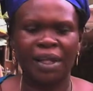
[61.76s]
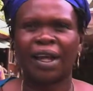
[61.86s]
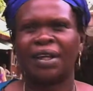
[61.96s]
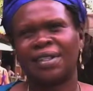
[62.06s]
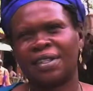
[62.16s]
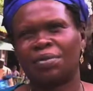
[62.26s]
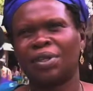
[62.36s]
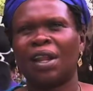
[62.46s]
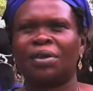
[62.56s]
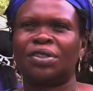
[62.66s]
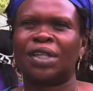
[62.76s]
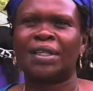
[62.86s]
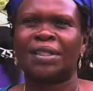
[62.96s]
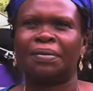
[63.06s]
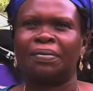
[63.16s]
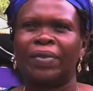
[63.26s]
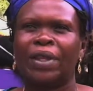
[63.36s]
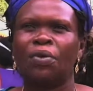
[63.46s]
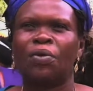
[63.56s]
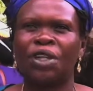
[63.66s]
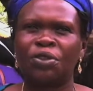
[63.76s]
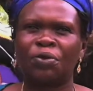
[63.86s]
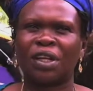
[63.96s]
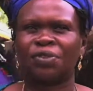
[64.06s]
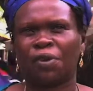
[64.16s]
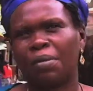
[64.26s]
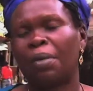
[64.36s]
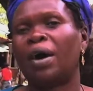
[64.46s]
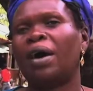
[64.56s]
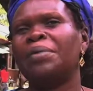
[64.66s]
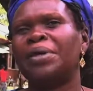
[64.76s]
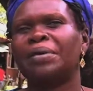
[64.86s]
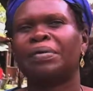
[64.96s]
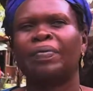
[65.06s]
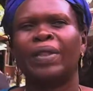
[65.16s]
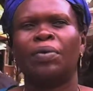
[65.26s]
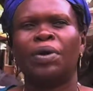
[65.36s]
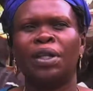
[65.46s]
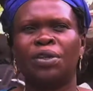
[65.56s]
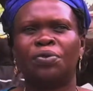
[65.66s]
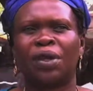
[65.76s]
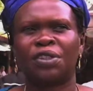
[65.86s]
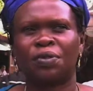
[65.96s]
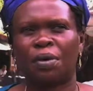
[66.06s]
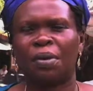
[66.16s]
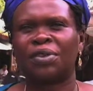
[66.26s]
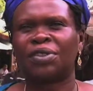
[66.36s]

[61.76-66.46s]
that exists within our society. We need to transform our army. We need to transform our